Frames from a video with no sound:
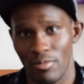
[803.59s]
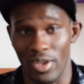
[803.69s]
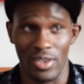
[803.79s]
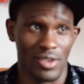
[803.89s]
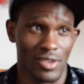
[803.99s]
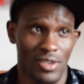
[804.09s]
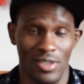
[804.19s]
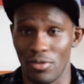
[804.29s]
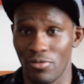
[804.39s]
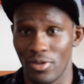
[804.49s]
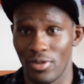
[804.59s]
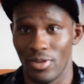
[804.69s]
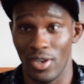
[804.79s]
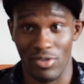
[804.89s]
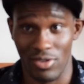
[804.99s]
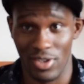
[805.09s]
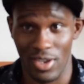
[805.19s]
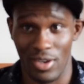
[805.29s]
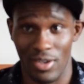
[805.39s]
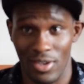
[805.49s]
Manchester is different, as you
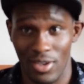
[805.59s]
said.